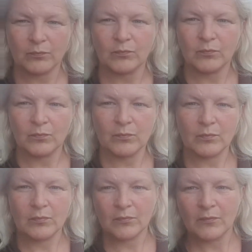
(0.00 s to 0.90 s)
from them.
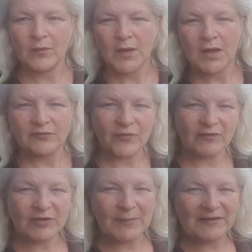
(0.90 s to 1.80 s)
So
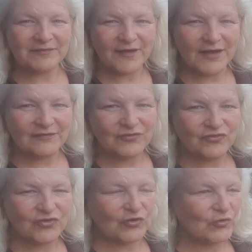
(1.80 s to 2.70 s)
I've come outside
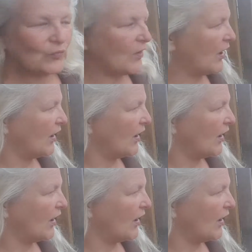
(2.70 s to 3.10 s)
to